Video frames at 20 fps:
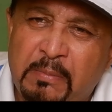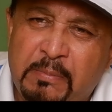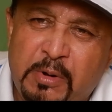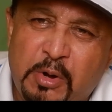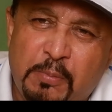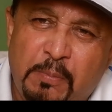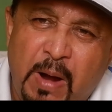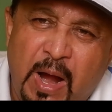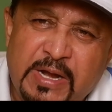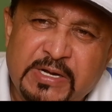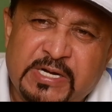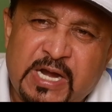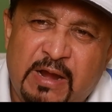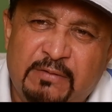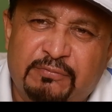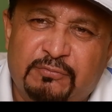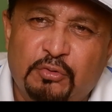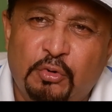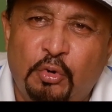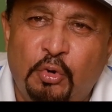we might
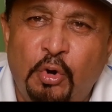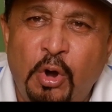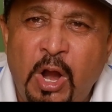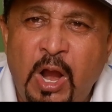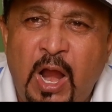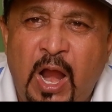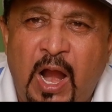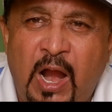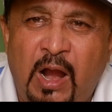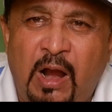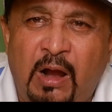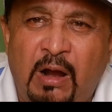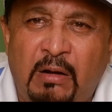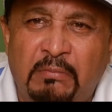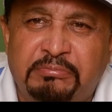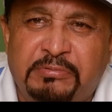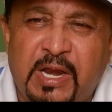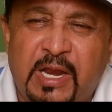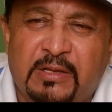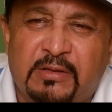have to
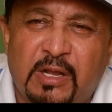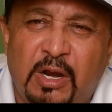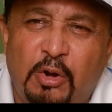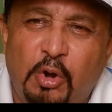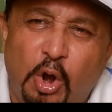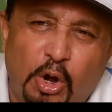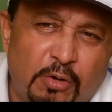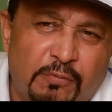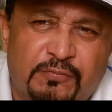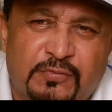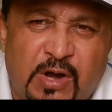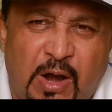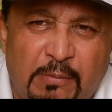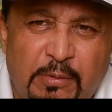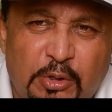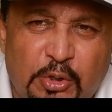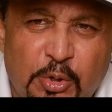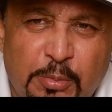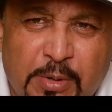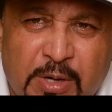take a lot of
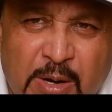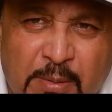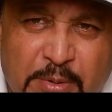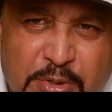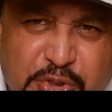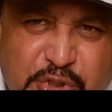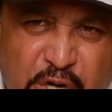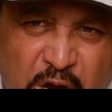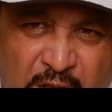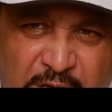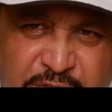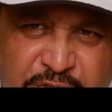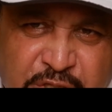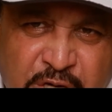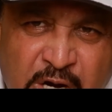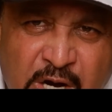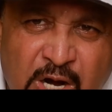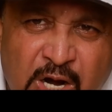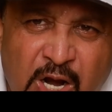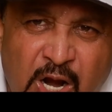trouble to become a judge,
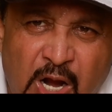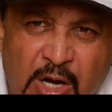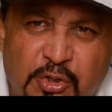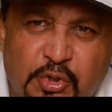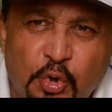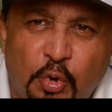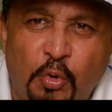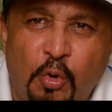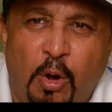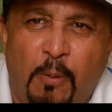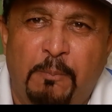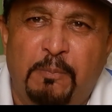to